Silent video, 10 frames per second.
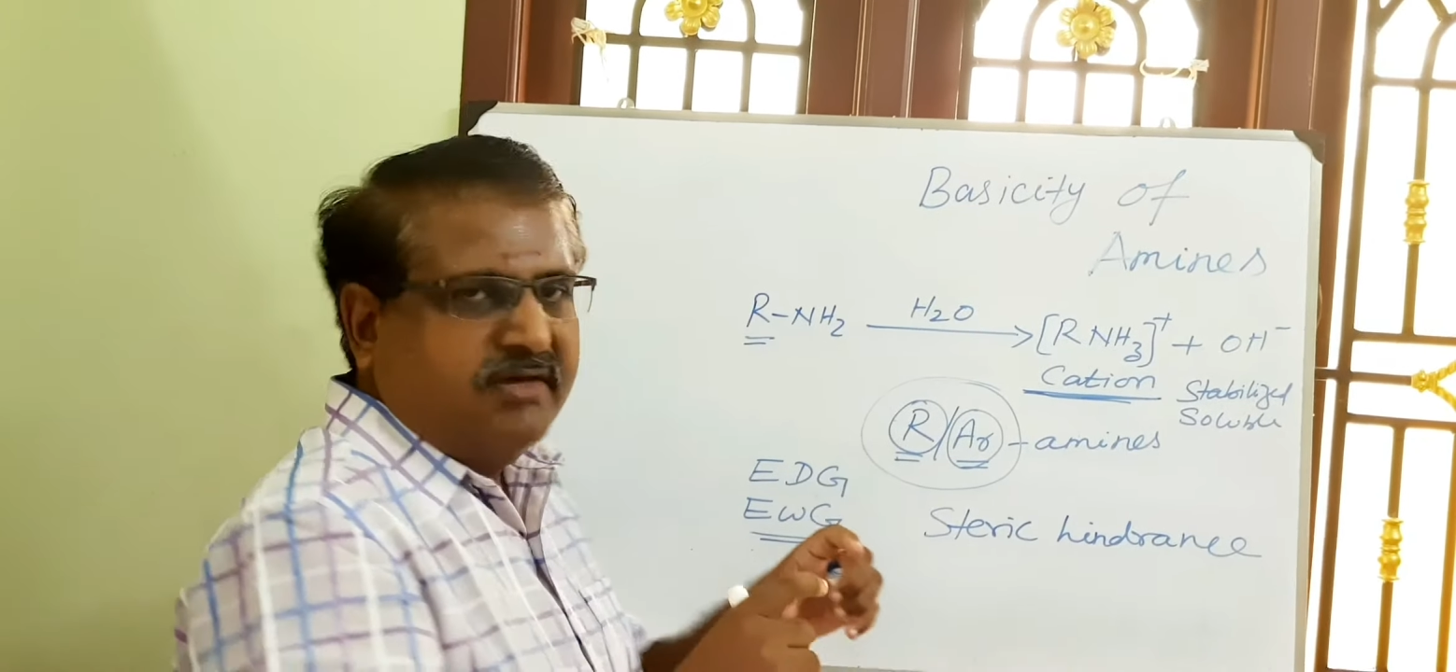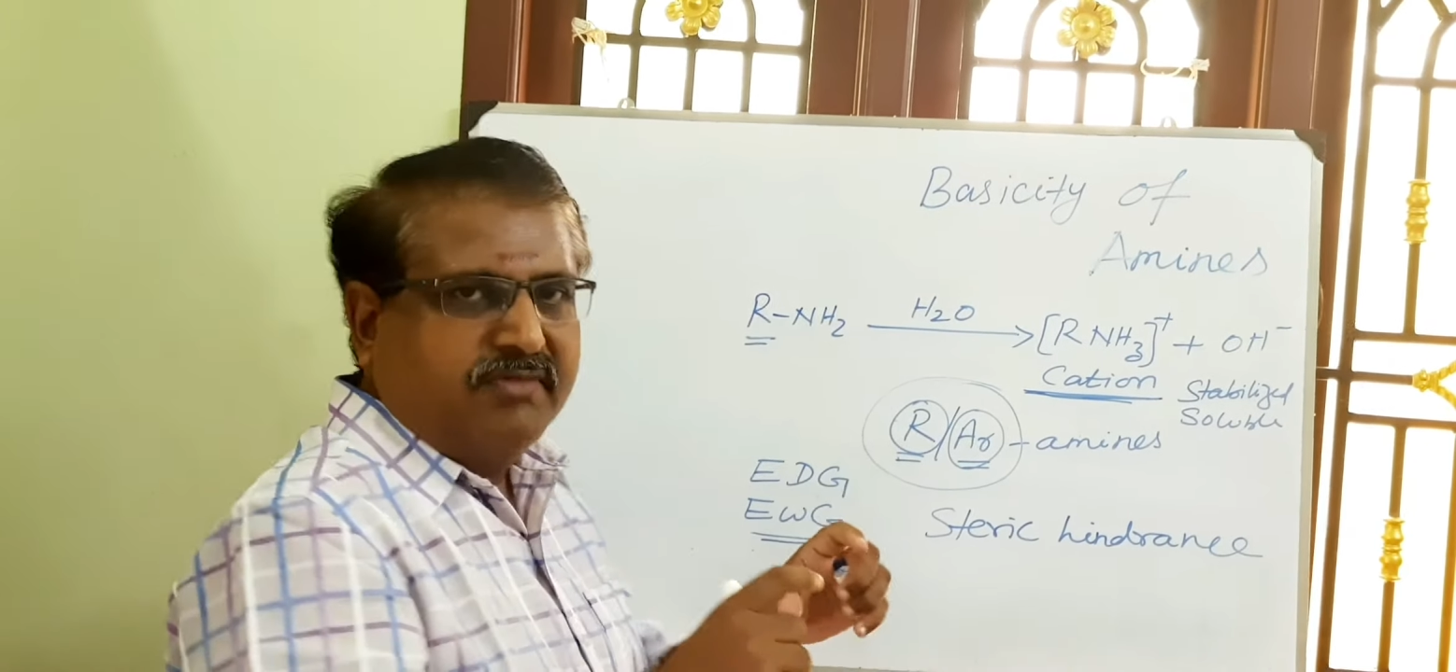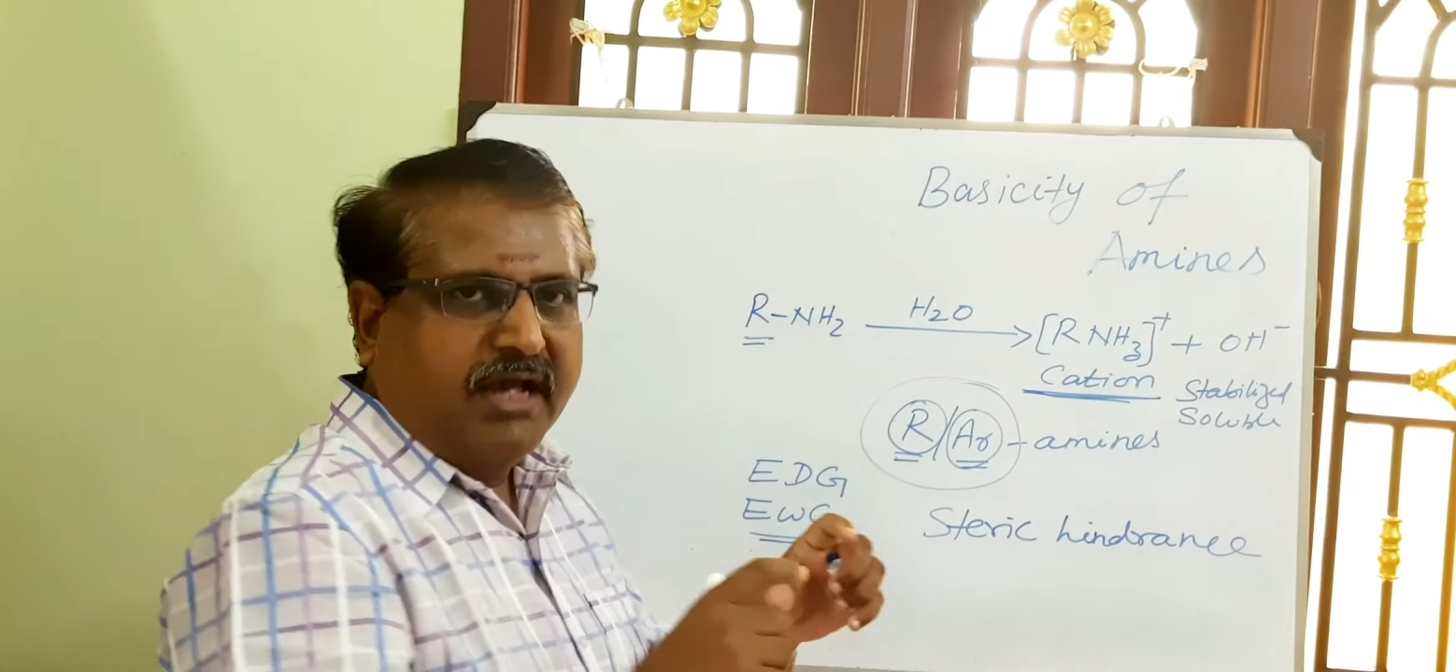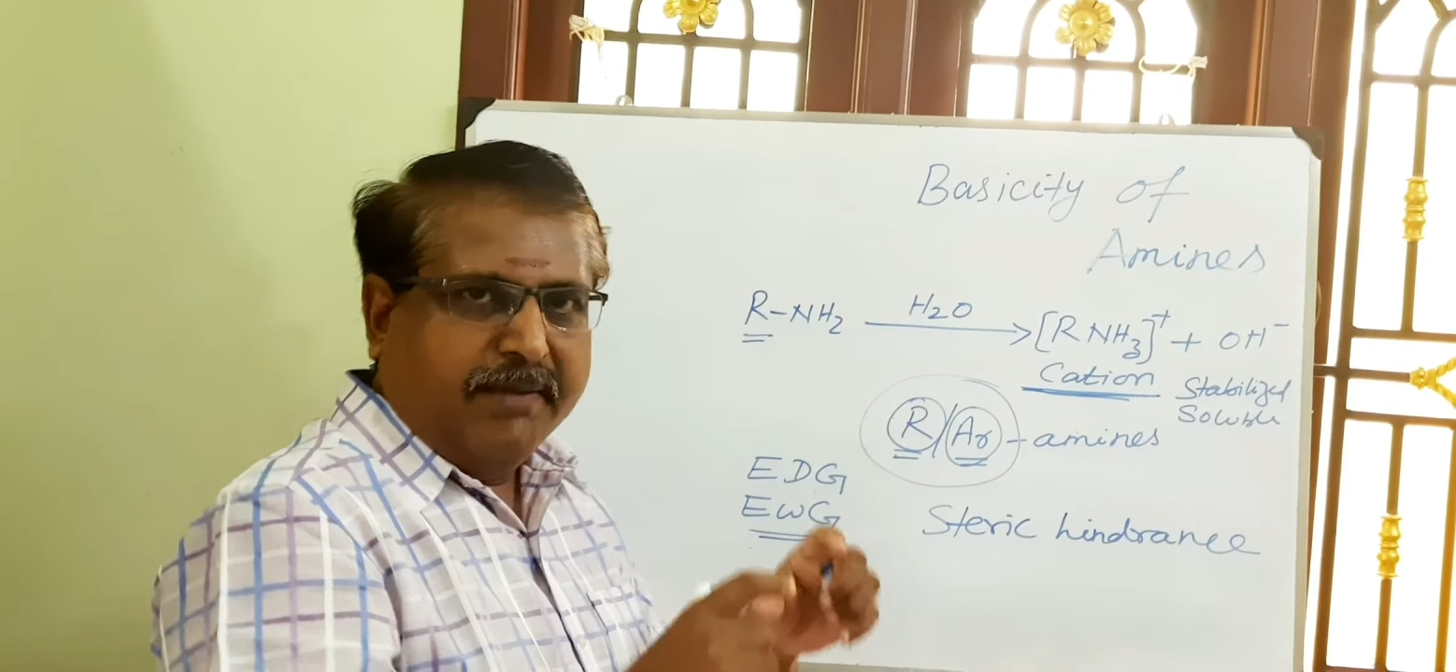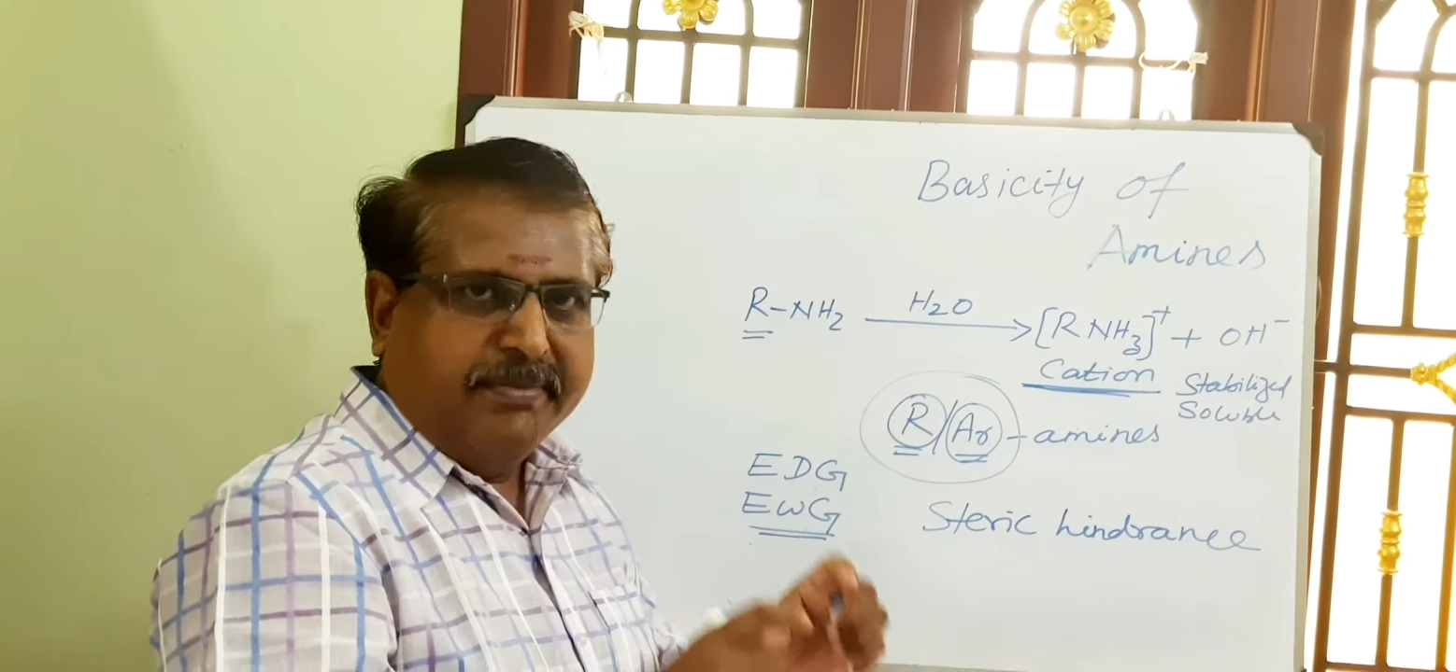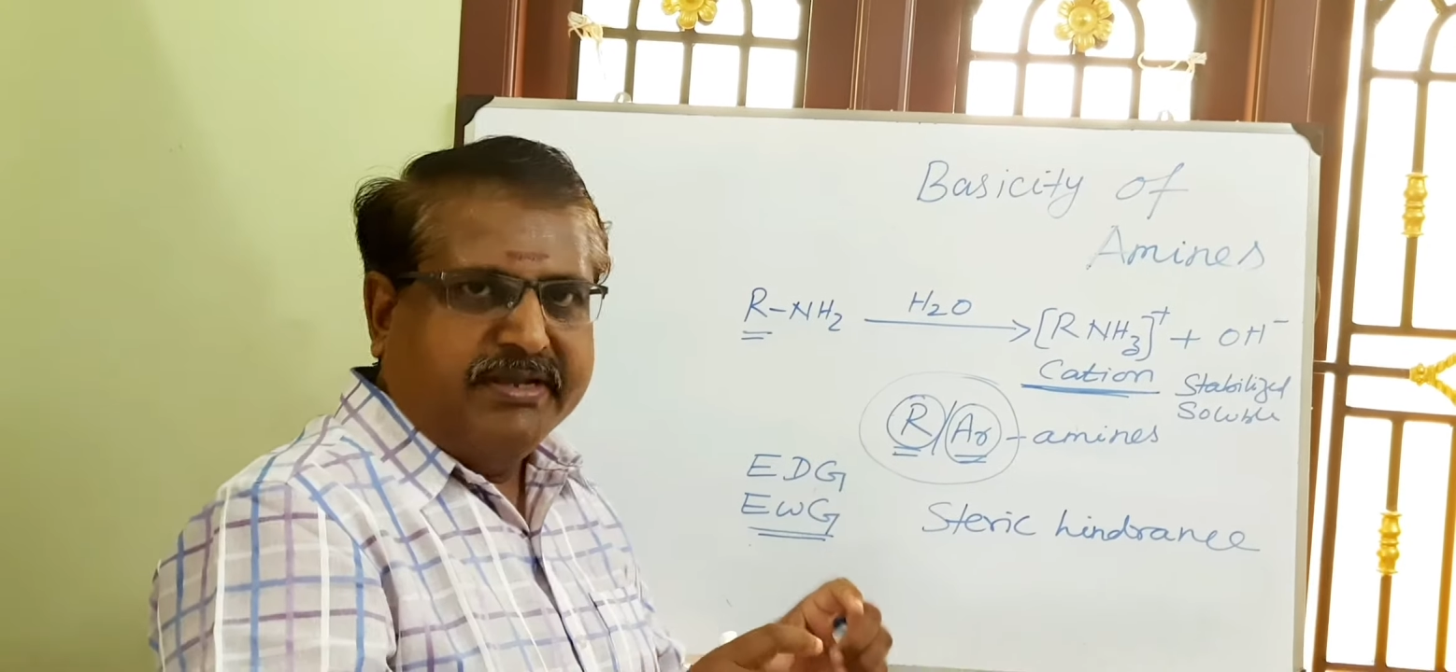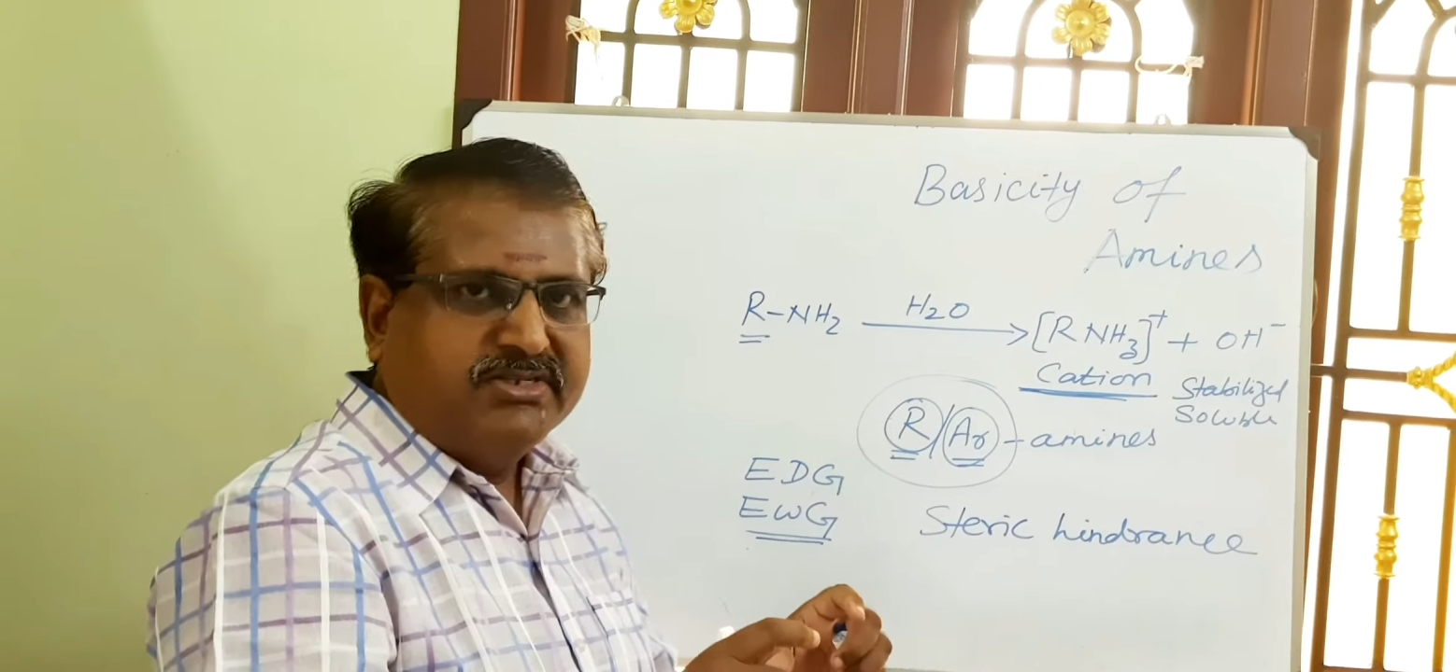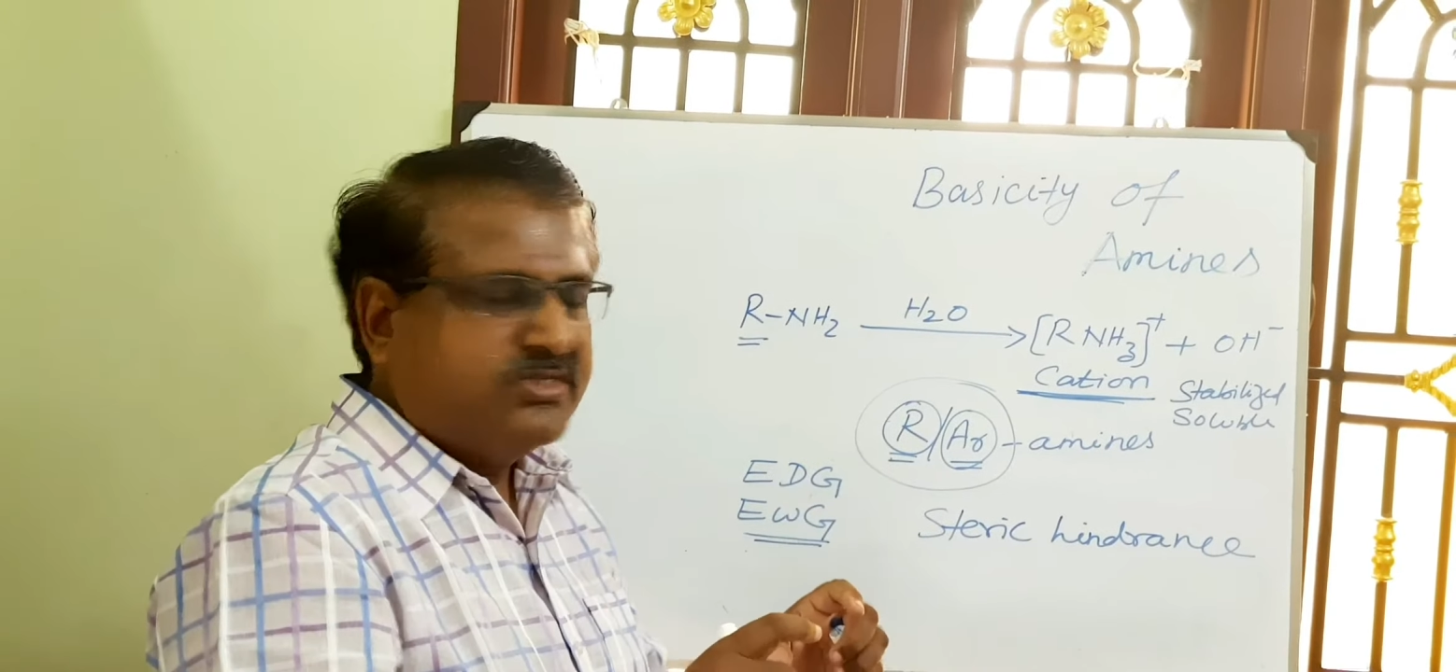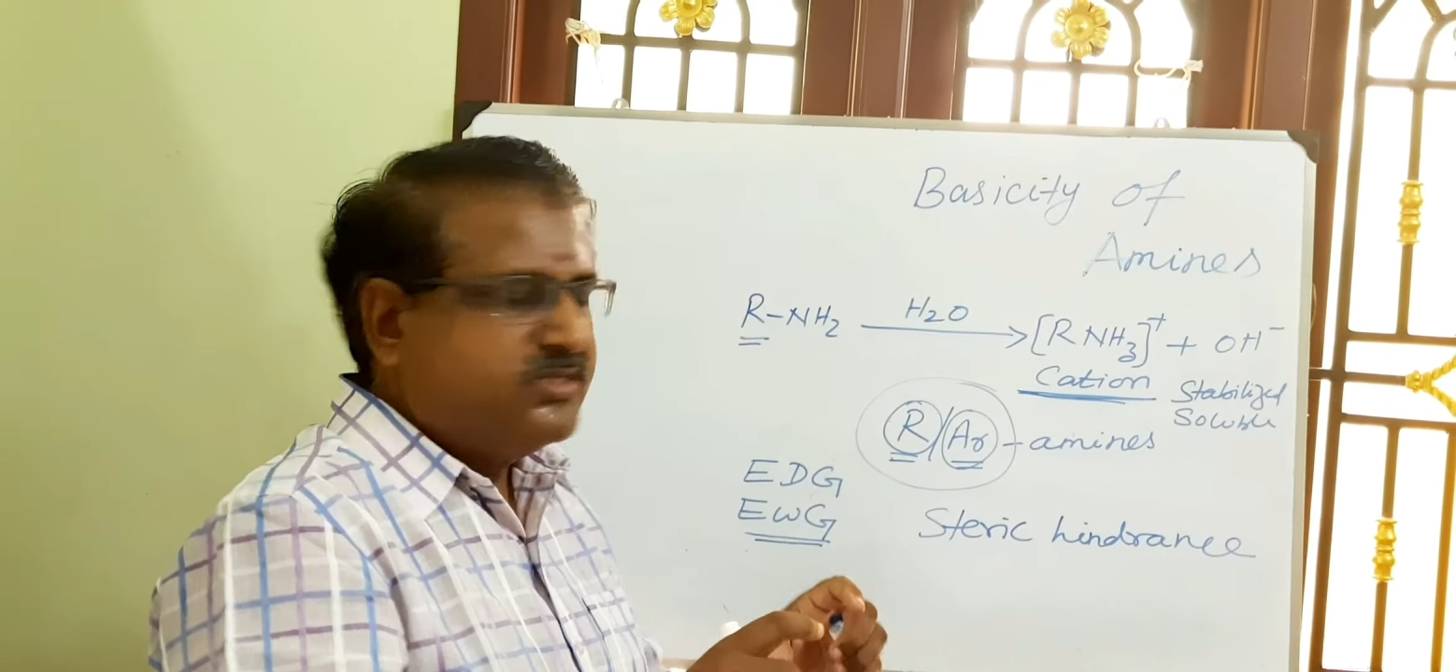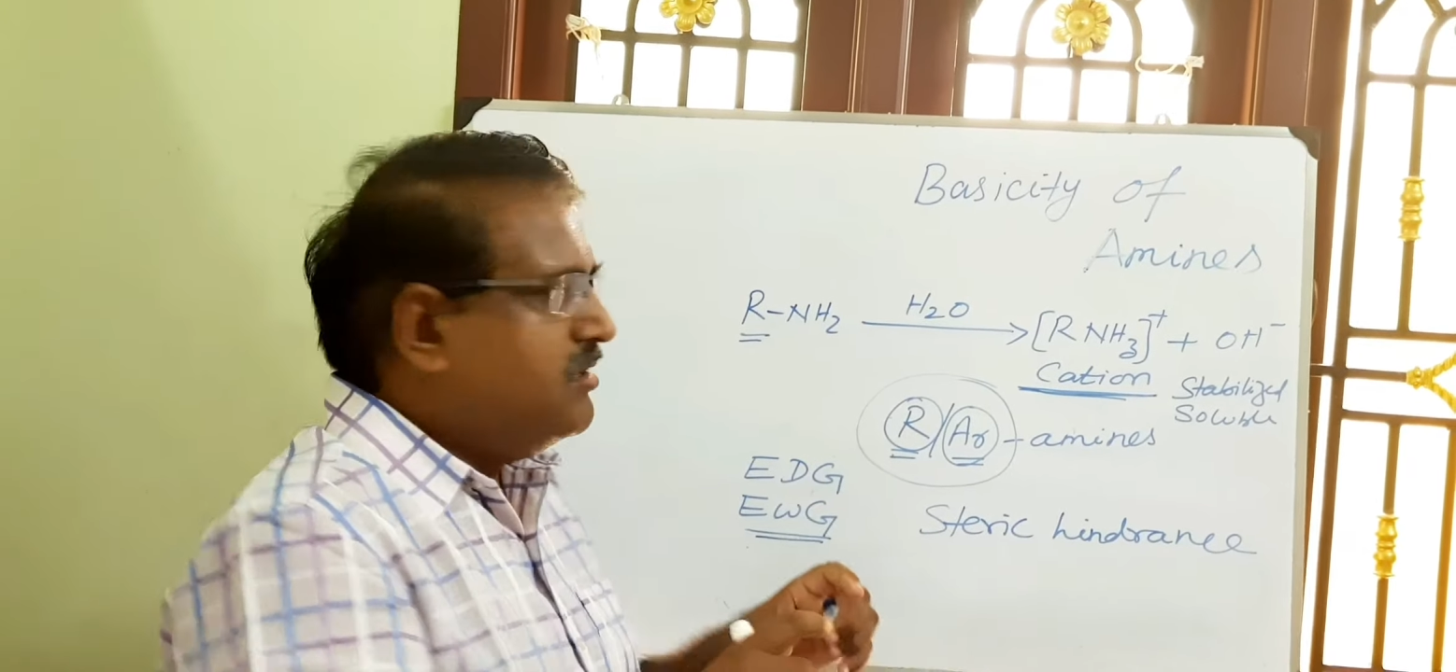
of the amines